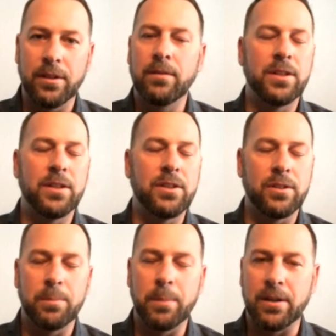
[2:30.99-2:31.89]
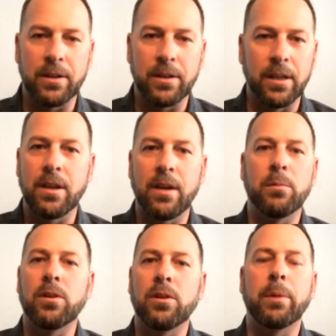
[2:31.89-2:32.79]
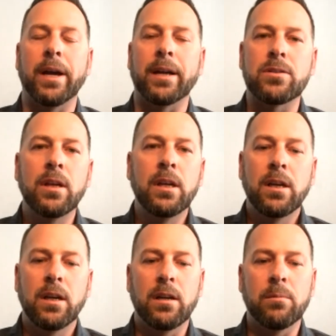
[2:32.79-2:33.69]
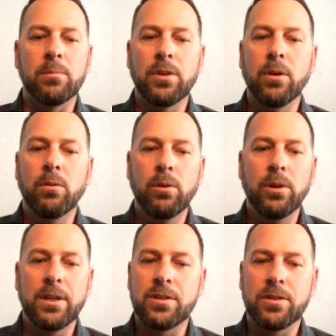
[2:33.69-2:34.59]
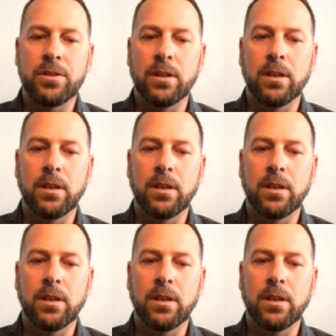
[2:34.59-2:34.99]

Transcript: Every inspector gets that from all the buyers. So really it's just